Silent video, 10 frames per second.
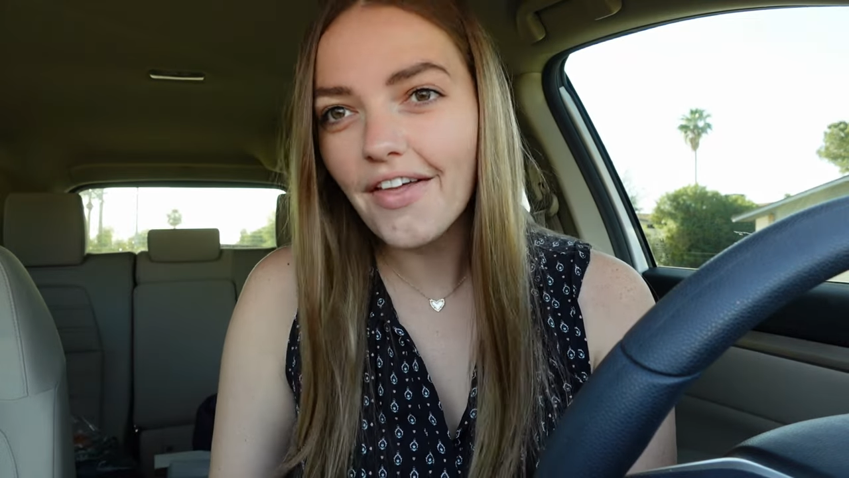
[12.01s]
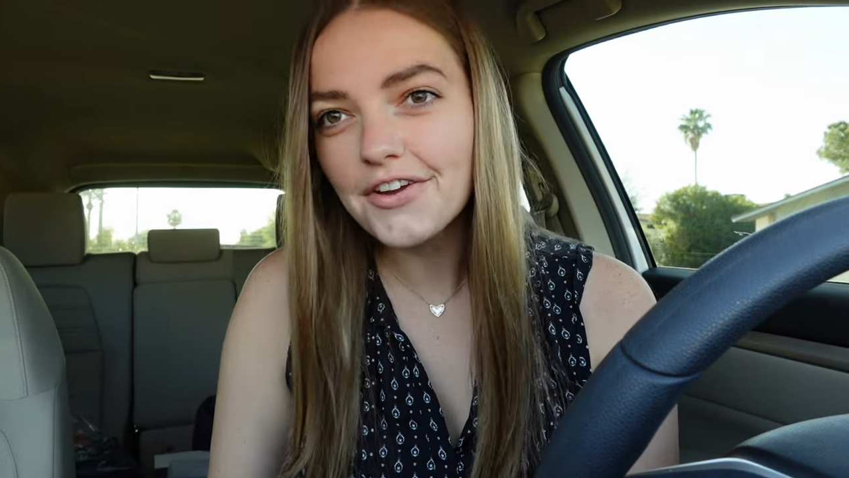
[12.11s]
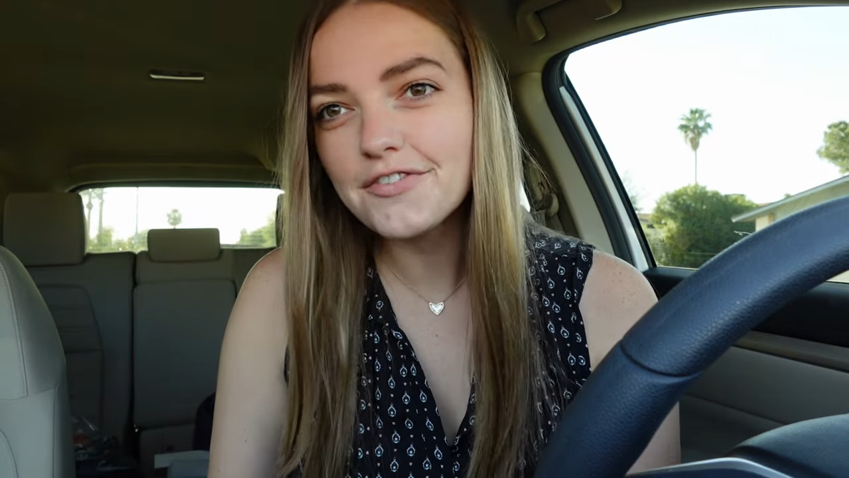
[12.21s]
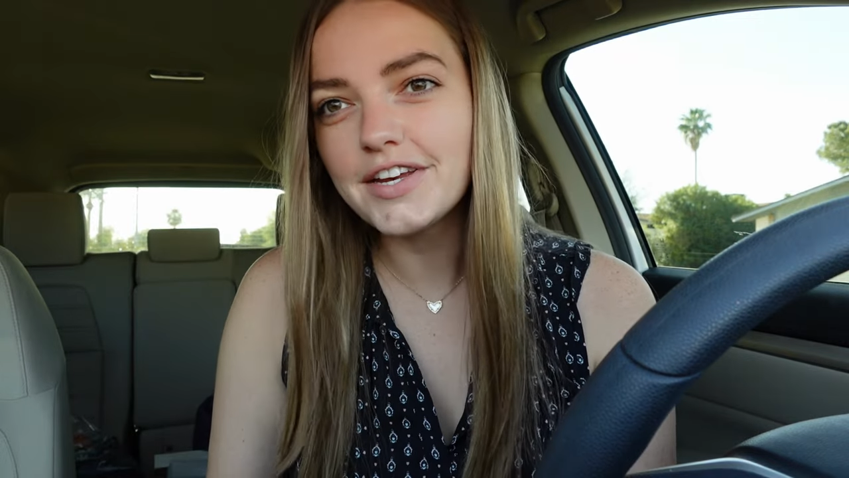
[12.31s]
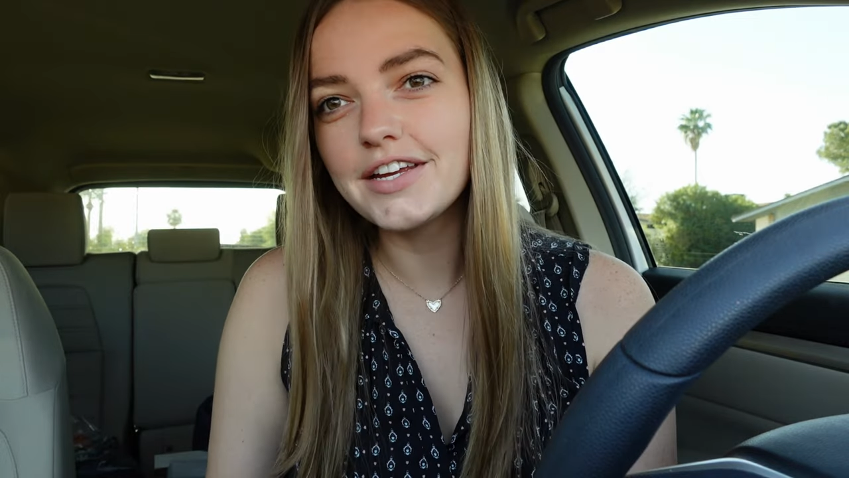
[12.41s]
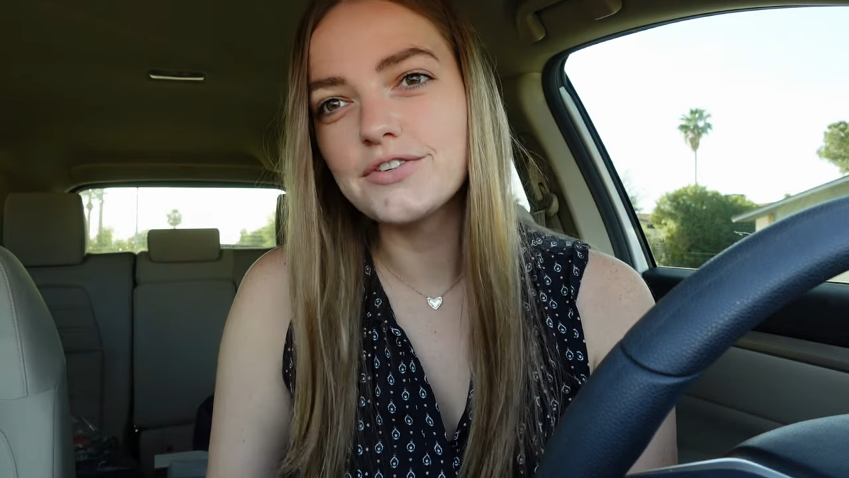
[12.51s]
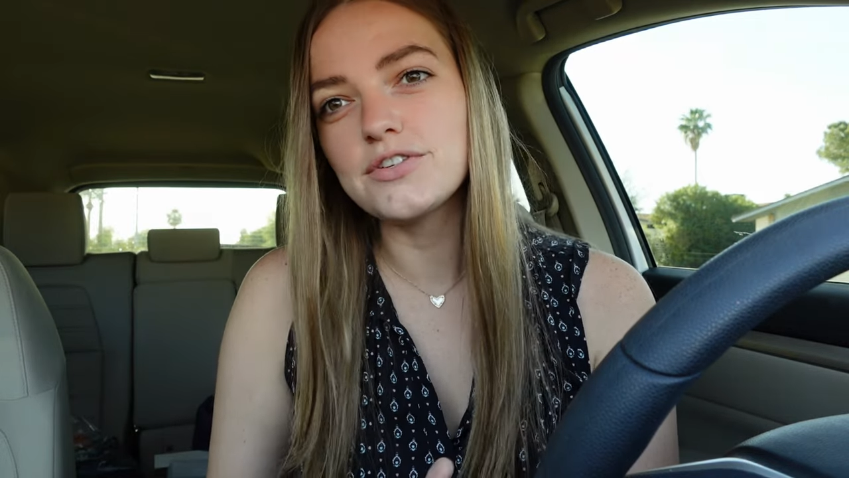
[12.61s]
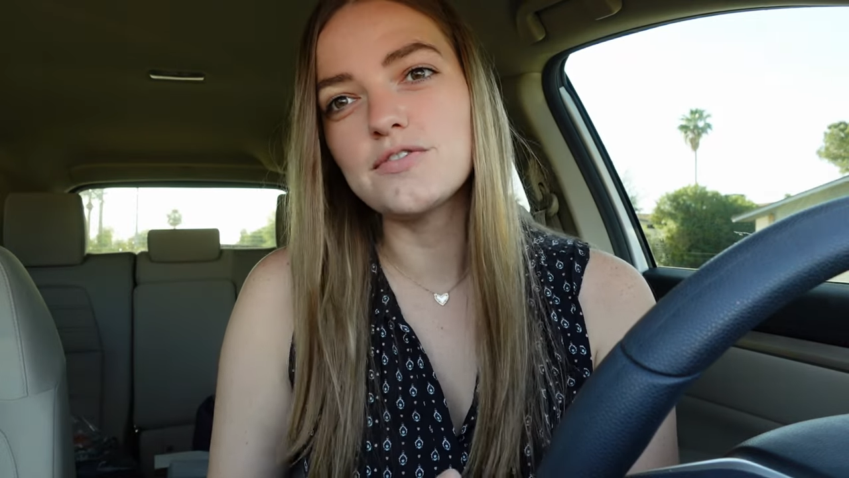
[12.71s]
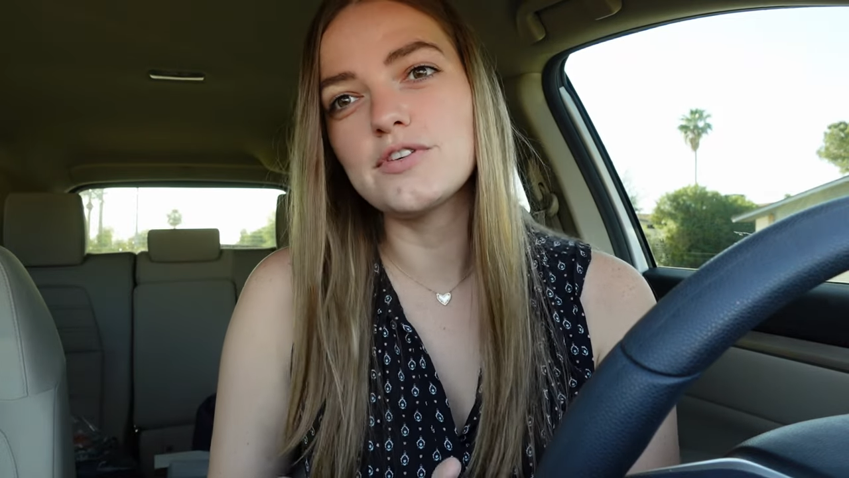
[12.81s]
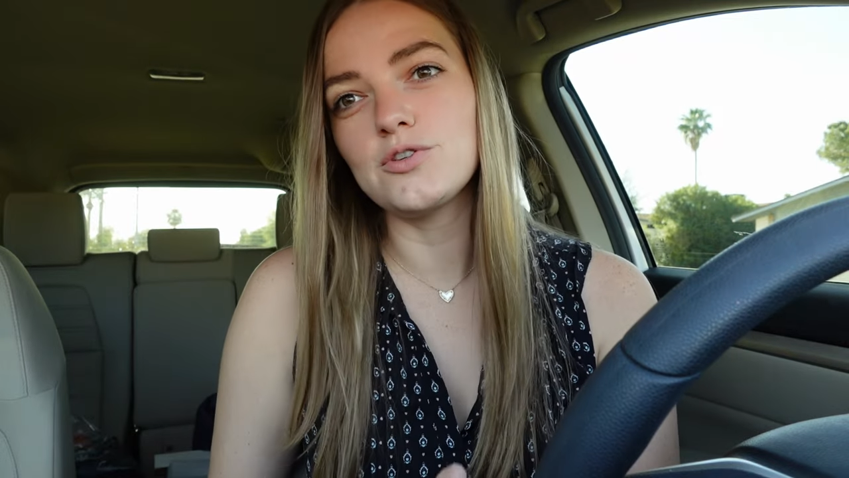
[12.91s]
other
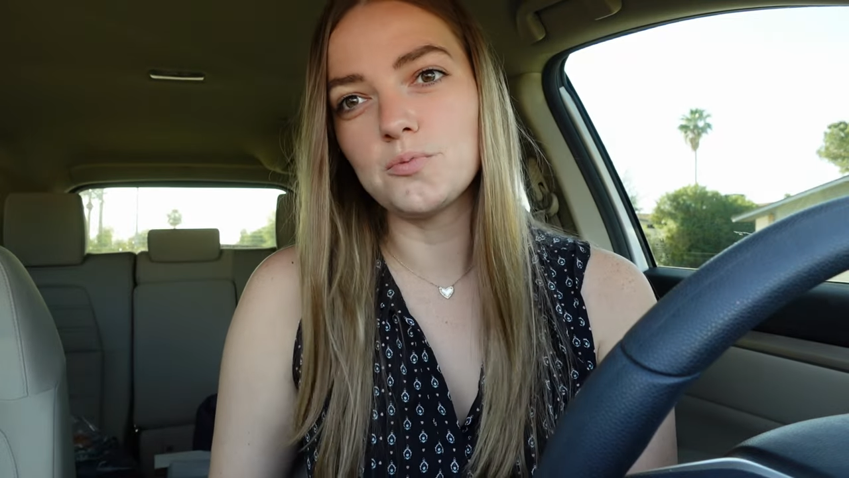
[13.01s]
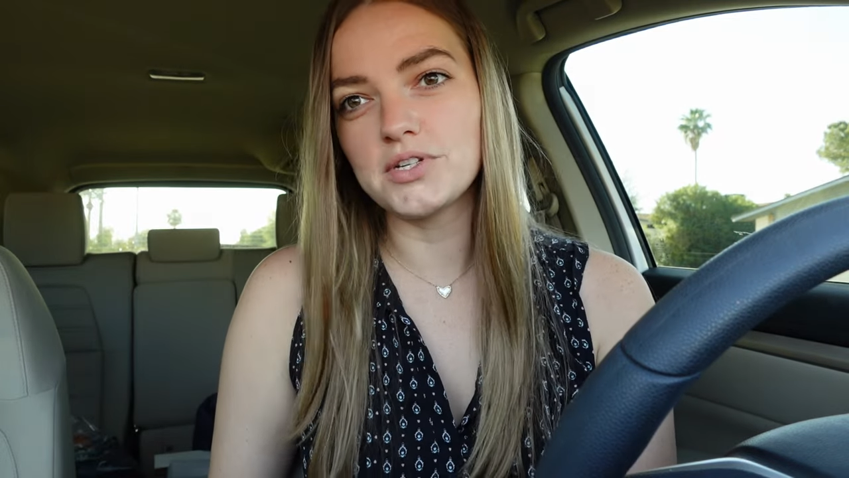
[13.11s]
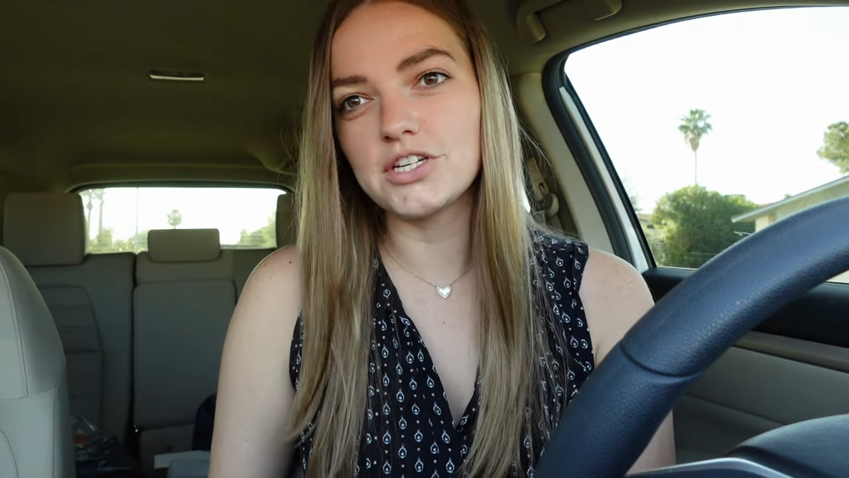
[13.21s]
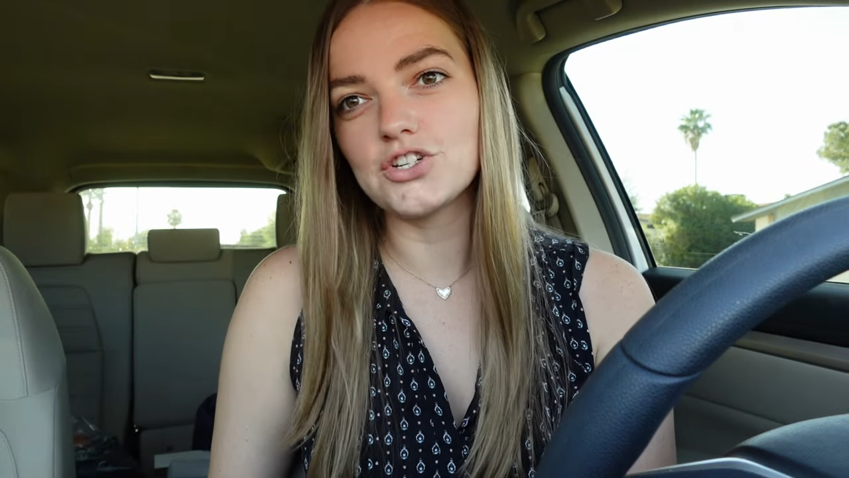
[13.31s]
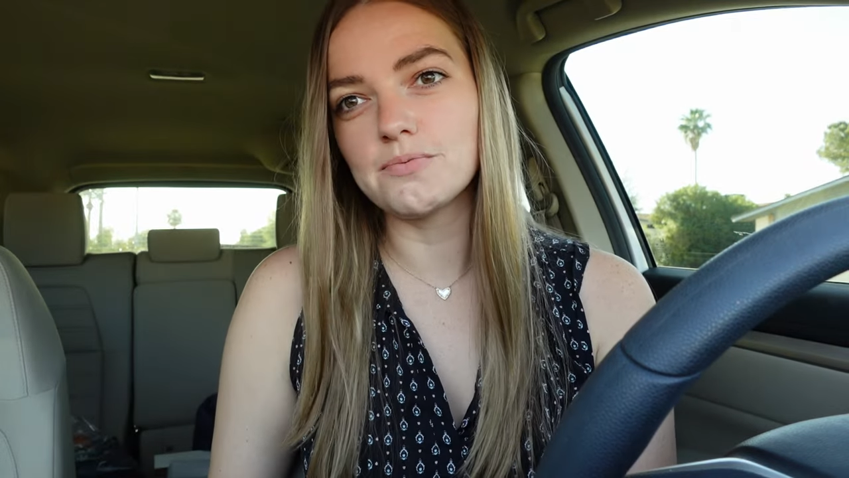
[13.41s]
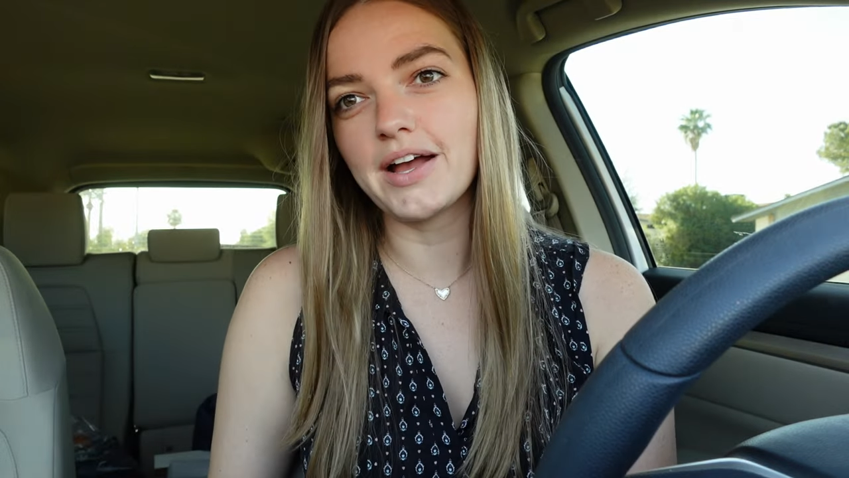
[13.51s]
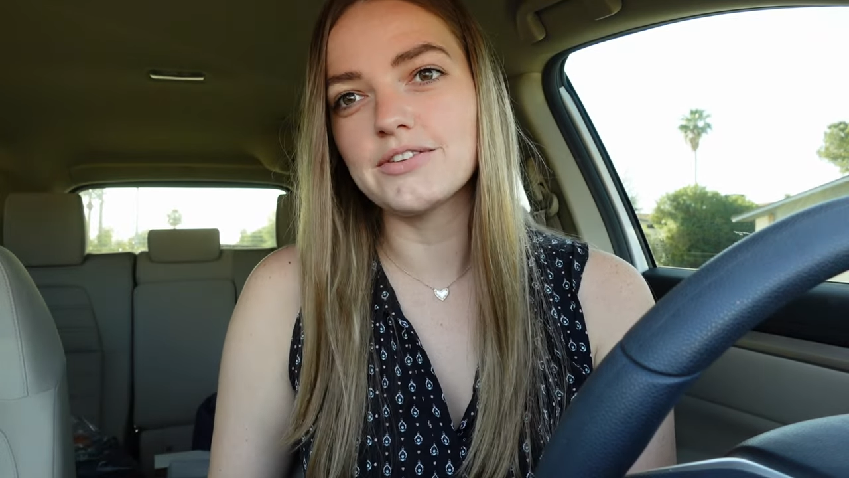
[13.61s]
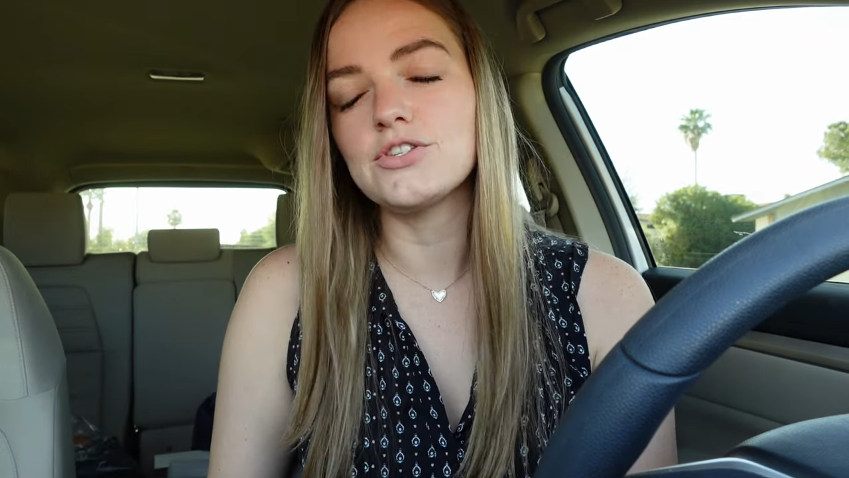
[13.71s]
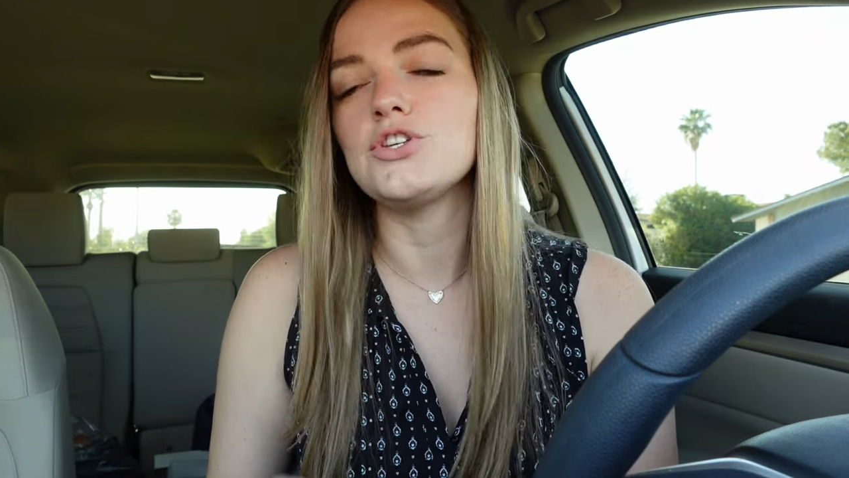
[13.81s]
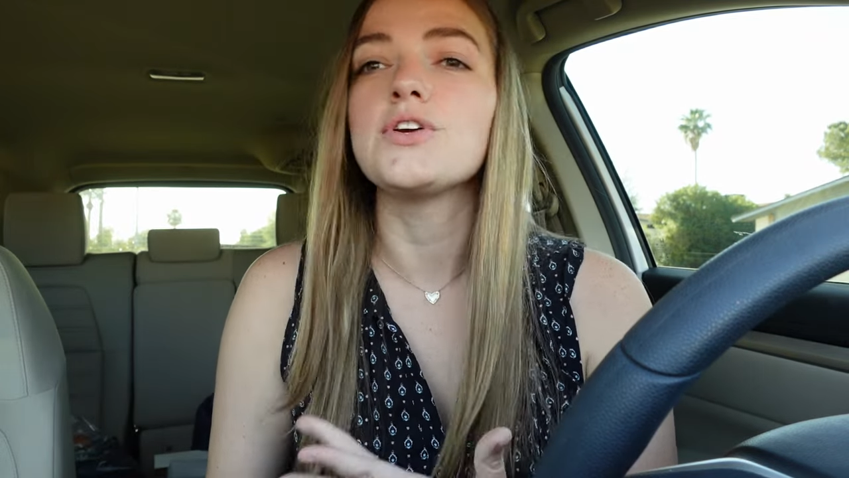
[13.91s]
videos of the Superstition Mountains,